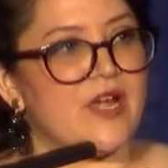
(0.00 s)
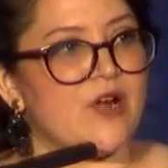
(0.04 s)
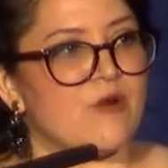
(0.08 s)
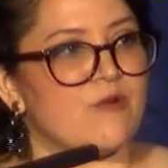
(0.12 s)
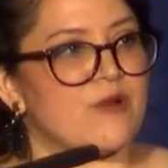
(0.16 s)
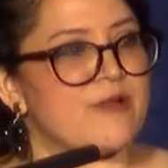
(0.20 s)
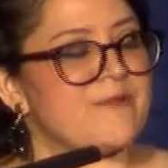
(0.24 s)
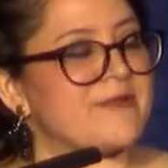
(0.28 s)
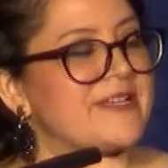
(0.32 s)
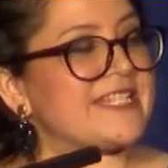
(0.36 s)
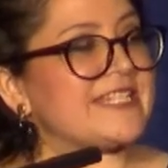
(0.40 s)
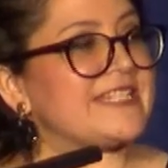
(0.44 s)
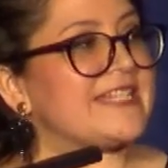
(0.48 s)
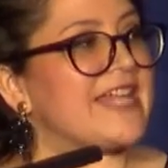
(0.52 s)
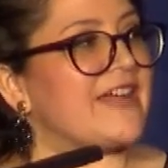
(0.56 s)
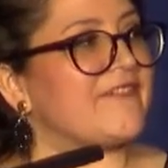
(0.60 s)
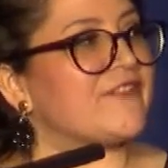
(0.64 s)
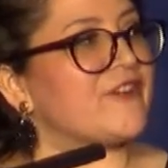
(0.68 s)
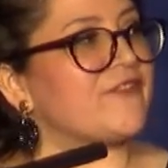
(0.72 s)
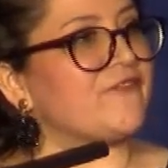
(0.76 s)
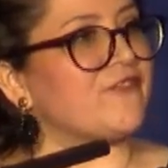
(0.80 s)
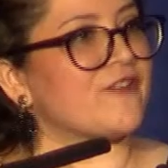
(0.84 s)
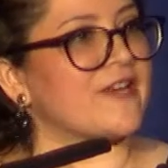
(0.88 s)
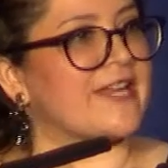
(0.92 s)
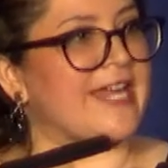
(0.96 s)
We must
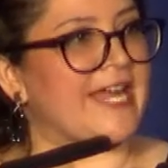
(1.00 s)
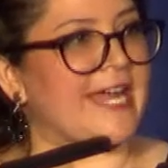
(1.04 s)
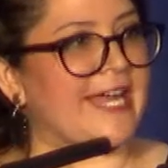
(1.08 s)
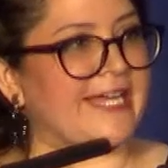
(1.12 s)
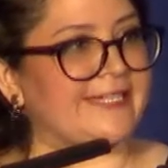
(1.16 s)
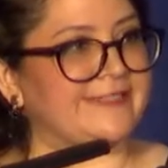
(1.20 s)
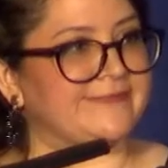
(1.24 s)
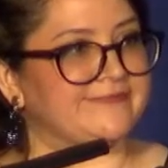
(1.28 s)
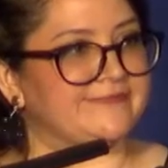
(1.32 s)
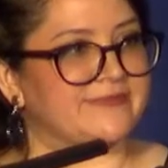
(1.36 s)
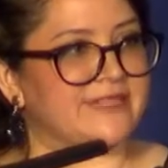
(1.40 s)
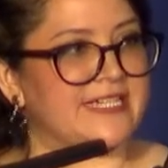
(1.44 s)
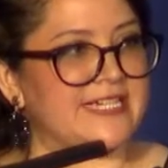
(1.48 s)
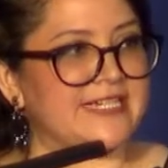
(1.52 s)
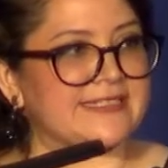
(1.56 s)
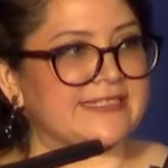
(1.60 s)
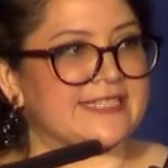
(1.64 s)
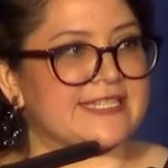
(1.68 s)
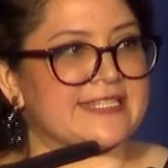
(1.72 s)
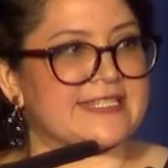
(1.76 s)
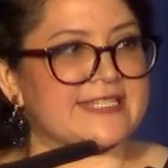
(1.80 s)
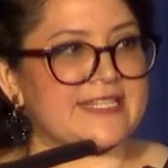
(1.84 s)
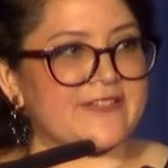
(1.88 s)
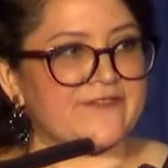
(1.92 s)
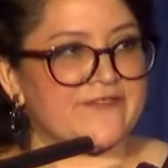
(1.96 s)
never forget the
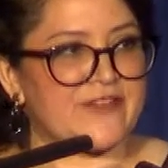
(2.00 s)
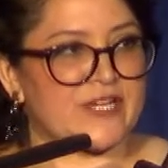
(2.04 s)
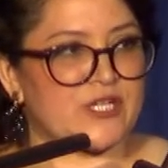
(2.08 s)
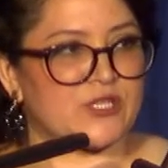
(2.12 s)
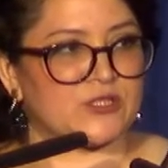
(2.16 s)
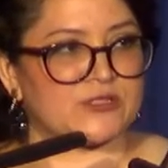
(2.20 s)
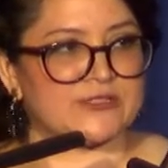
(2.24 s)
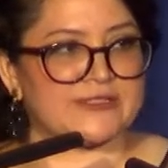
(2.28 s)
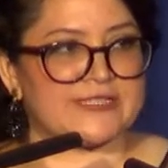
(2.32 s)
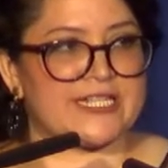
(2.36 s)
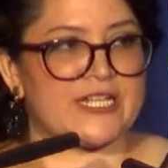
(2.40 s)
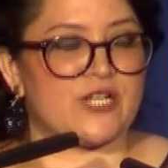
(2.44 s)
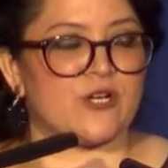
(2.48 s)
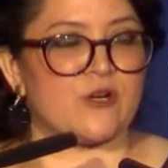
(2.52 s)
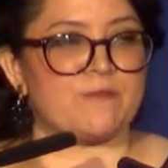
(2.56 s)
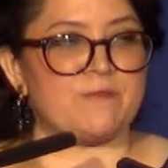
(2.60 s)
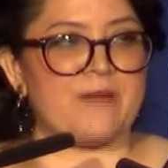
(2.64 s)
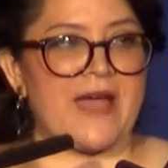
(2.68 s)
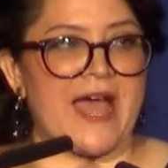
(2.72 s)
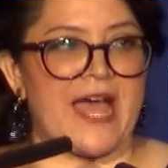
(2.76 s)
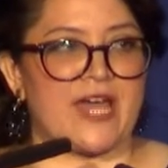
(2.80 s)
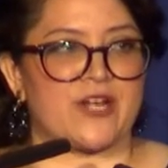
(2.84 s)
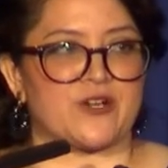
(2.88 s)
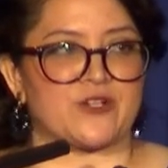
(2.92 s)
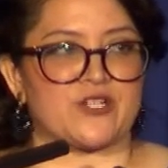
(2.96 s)
difficult legal
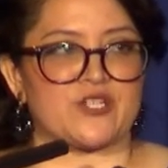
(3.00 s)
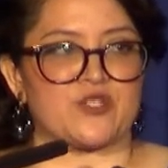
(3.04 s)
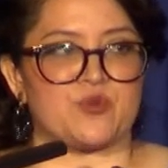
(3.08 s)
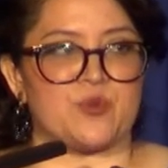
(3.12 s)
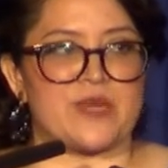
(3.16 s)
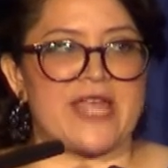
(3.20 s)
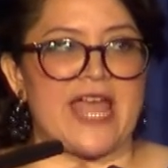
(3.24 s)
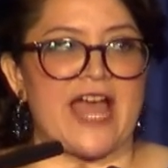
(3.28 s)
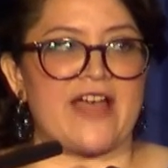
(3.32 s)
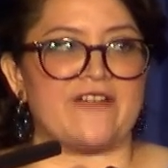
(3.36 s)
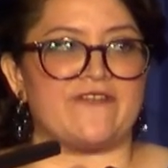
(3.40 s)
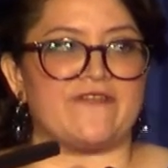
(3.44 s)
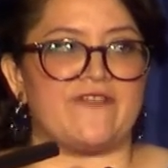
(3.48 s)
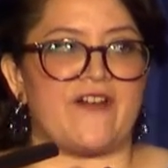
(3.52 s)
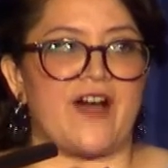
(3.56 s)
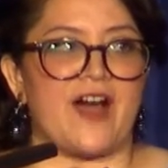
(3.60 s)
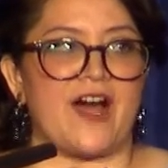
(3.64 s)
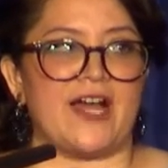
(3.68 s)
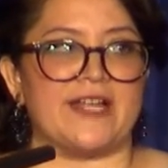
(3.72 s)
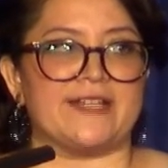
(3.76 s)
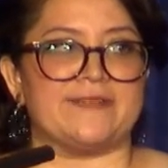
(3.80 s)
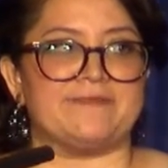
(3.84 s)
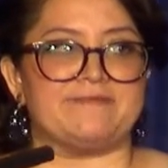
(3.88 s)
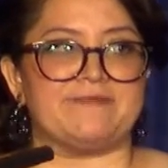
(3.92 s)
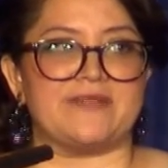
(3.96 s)
battles we have
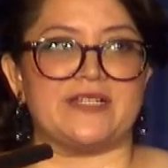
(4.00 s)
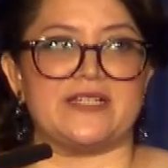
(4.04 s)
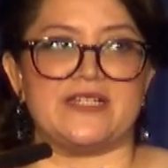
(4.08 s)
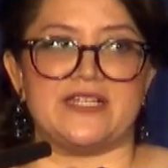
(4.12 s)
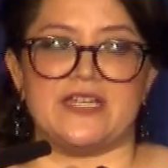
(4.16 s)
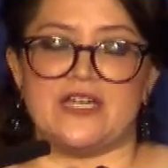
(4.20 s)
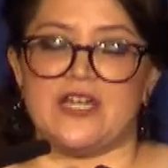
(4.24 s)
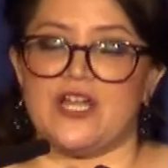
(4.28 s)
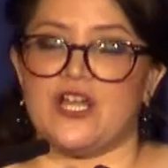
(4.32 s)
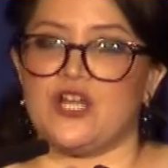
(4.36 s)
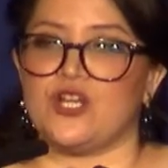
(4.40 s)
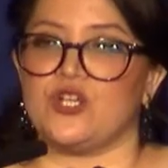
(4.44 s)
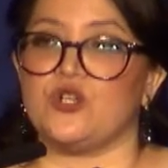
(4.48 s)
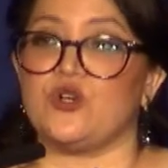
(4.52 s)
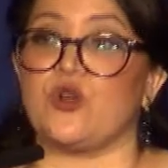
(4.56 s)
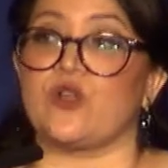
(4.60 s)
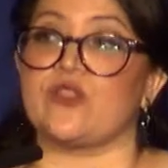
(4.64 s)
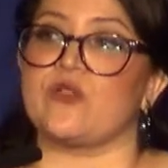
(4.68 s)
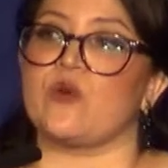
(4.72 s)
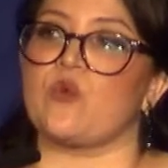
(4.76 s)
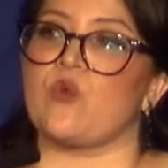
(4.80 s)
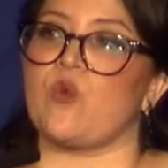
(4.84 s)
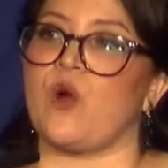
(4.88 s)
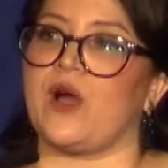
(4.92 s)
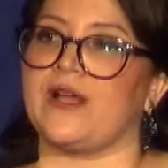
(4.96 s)
fought, nor
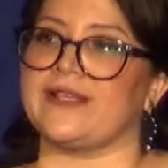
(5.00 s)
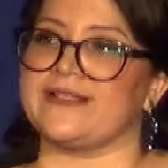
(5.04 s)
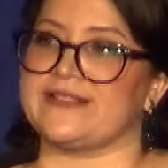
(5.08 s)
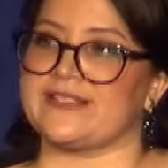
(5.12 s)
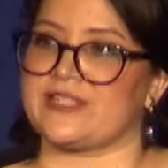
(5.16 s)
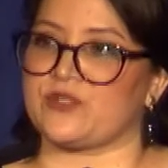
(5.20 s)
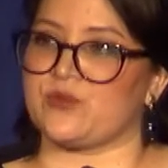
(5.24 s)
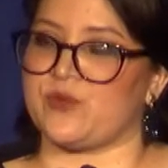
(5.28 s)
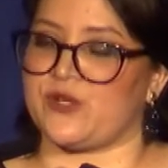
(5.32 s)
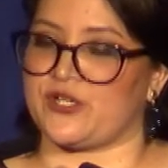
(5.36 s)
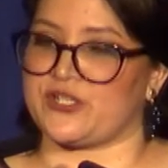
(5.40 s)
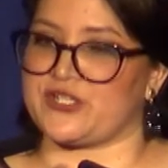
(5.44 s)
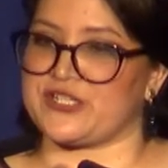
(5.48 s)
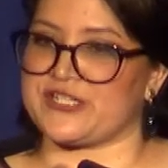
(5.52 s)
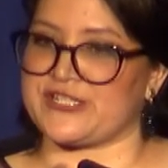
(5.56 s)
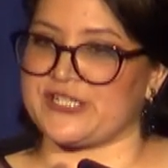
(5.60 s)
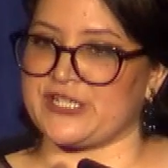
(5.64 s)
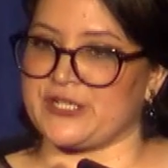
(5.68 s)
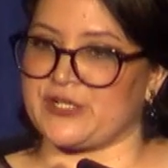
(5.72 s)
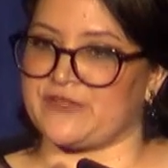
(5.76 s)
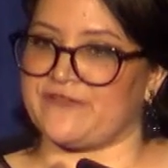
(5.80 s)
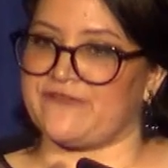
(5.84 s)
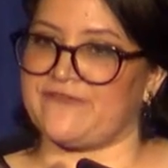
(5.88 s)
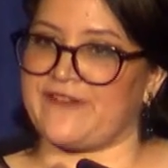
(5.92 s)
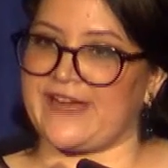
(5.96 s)
the ones we're
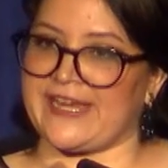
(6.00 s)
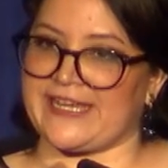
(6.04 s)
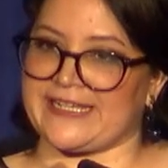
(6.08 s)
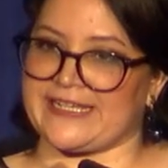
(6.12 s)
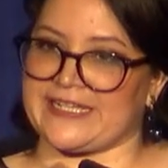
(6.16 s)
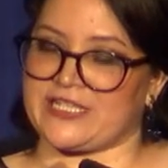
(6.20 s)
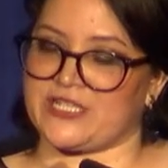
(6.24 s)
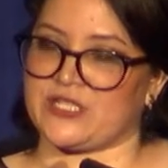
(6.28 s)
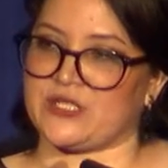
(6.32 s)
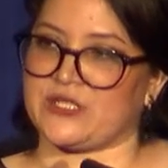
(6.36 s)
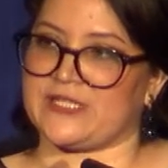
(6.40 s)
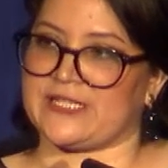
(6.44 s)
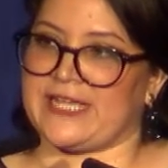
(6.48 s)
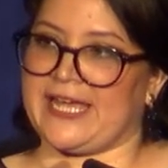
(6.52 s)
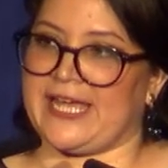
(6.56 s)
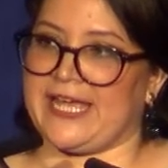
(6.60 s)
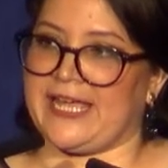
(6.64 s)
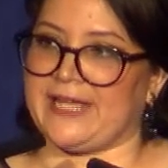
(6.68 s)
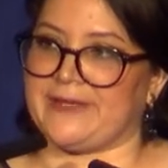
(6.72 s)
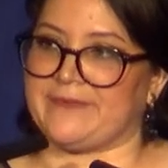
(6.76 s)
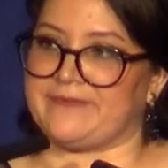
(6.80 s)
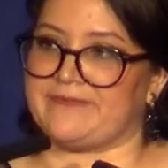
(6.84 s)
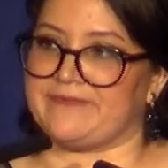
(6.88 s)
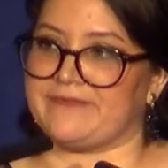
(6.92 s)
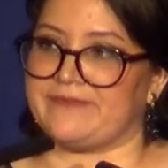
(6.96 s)
still fighting
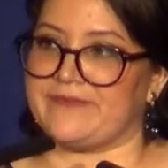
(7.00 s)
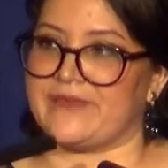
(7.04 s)
today.